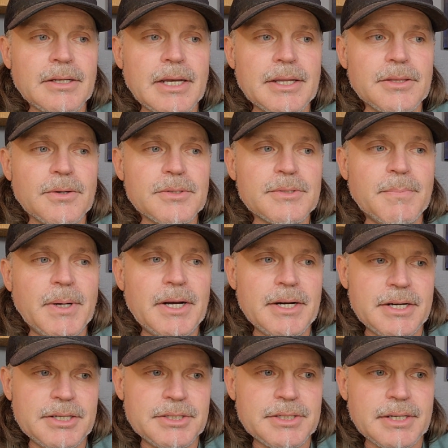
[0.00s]
And those
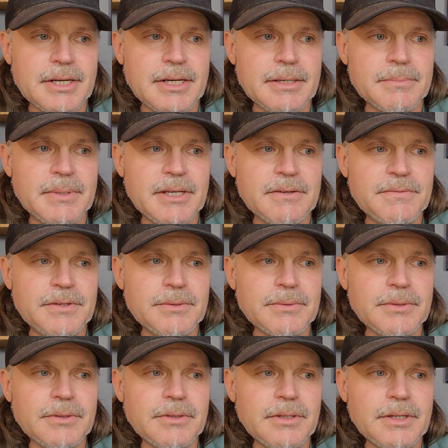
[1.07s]
bars, if you
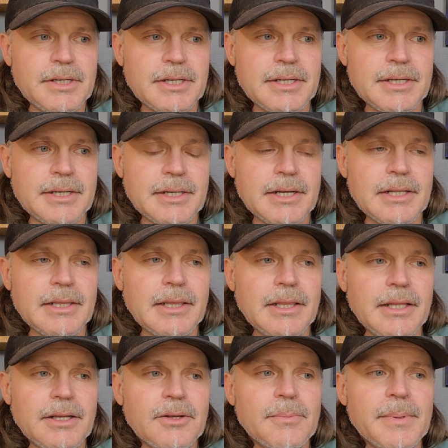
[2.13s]
look a
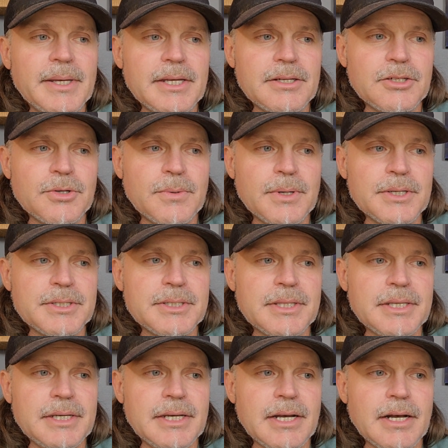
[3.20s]
little bit towards
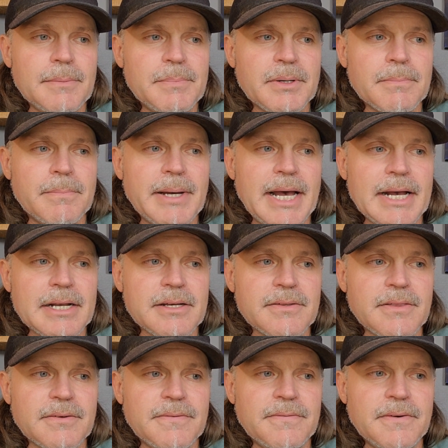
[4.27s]
the upper back
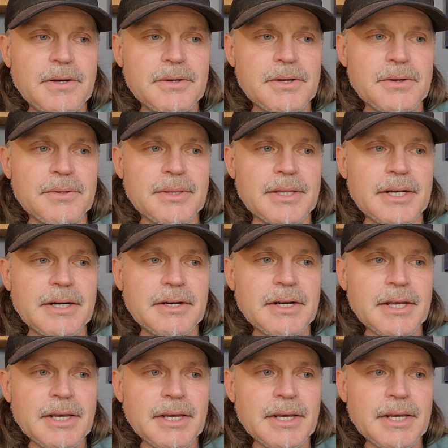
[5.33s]
of the photo there,